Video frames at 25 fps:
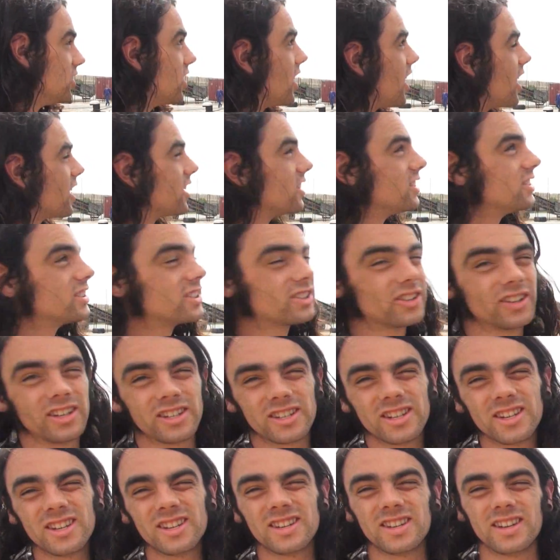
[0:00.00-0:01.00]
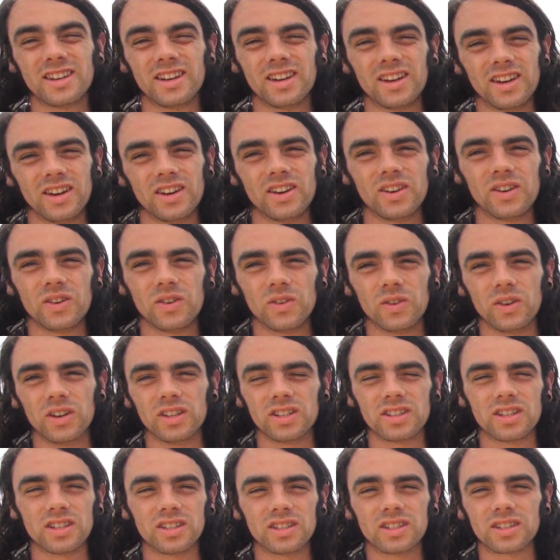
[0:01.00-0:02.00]
Johanna Lucretia,
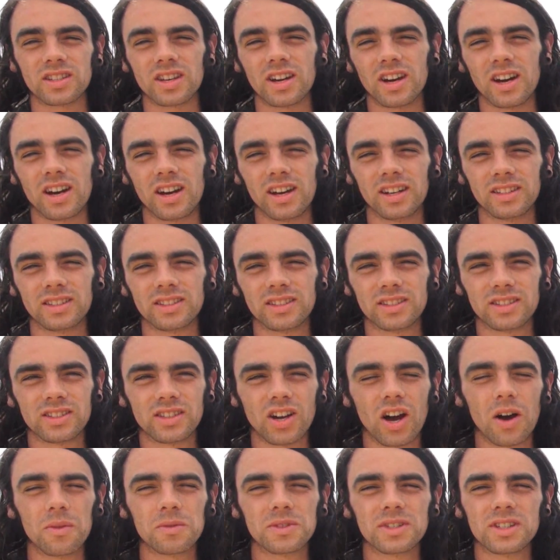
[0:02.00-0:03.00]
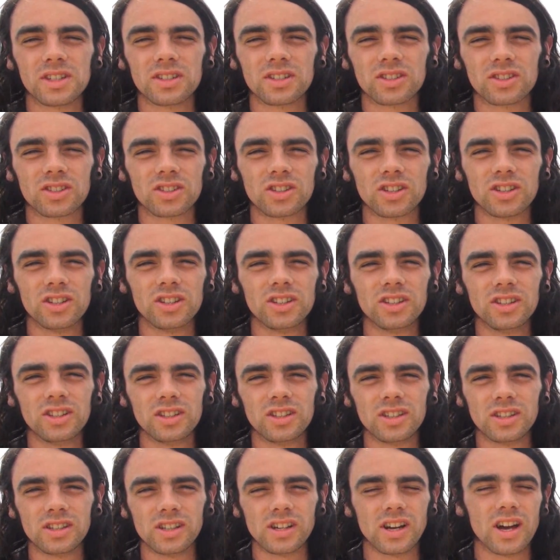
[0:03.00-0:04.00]
which is a topsail schooner
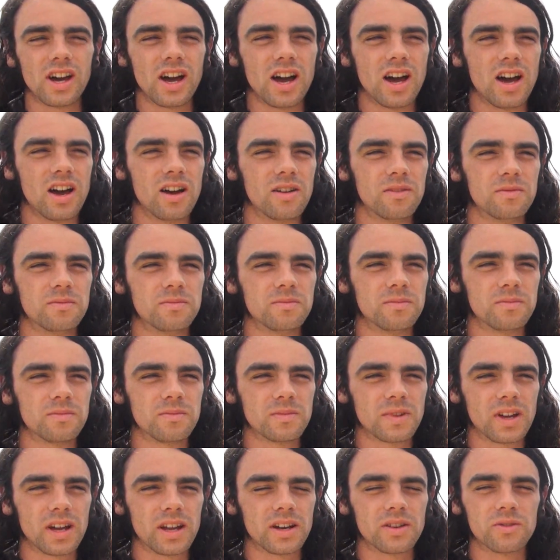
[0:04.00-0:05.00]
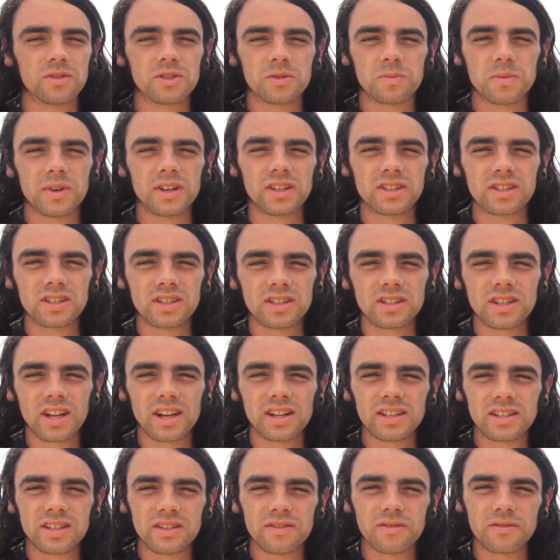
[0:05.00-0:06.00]
um, and it was built in
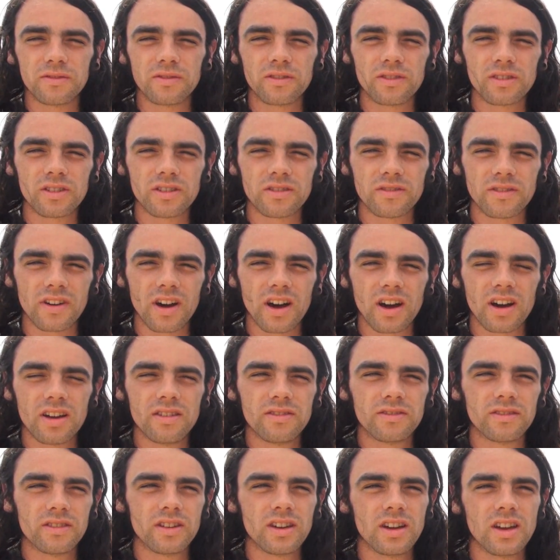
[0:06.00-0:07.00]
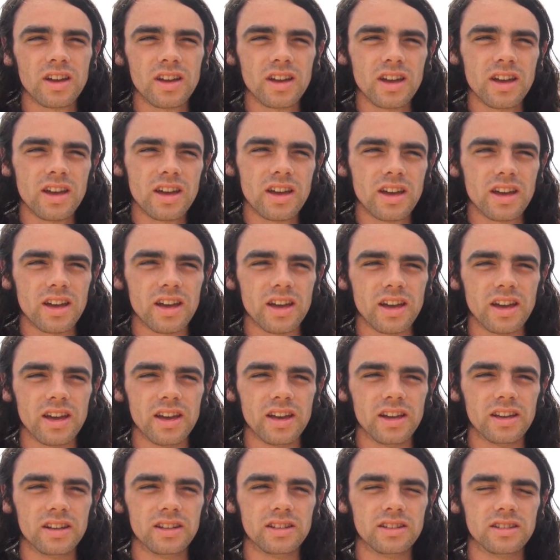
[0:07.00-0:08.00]
1945
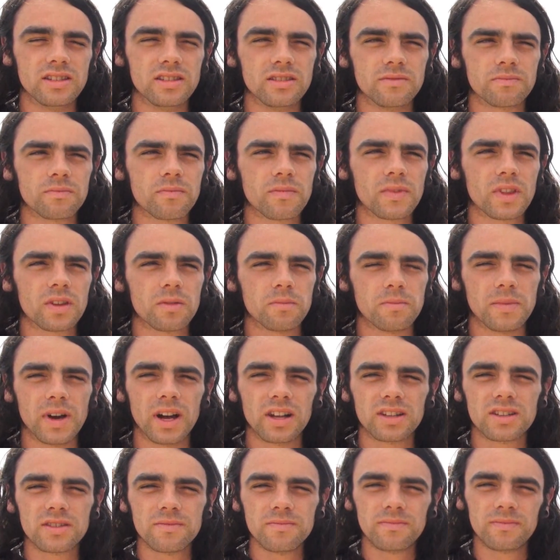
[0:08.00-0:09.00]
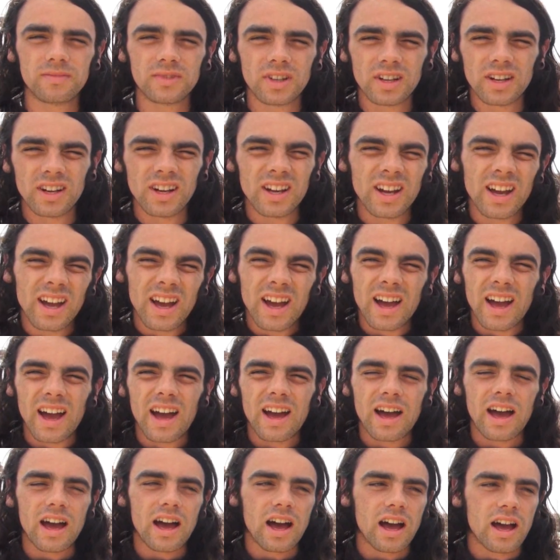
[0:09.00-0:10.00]
in Belgium.
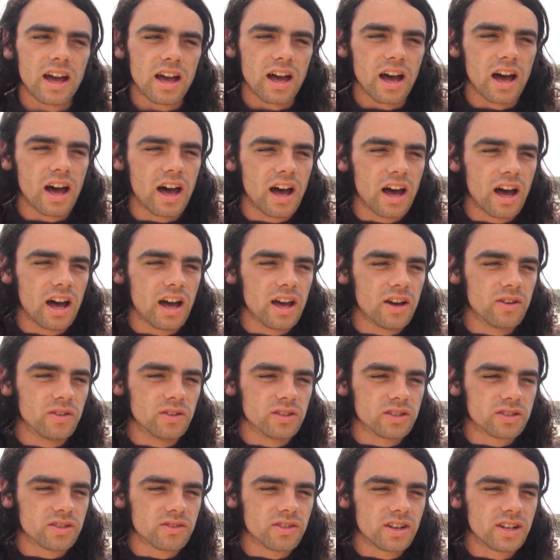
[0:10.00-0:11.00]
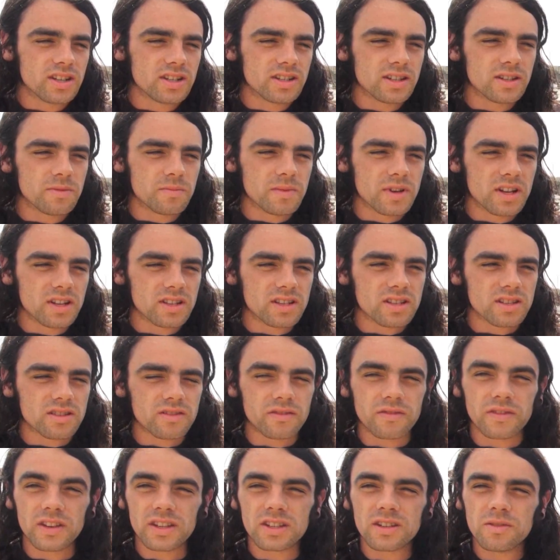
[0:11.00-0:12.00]
Uh, it was originally built as
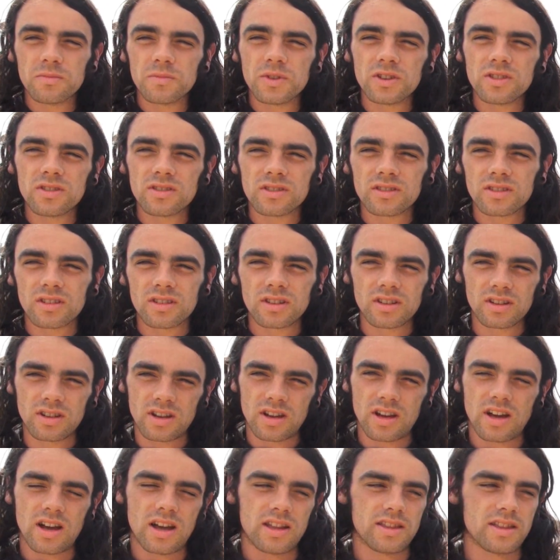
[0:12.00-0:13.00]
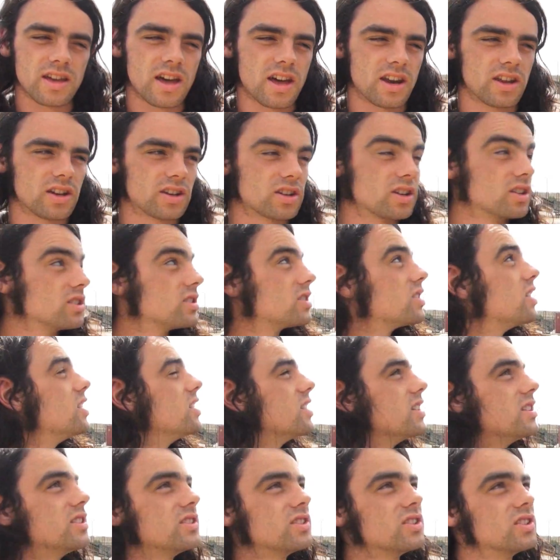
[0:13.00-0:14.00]
a fishing boat and then it got
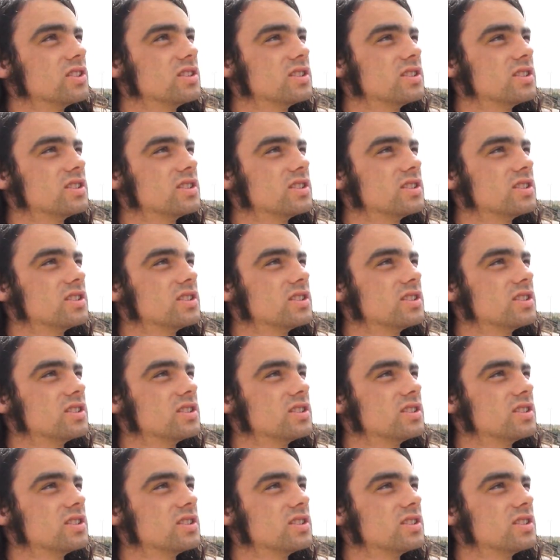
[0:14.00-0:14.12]
turned into a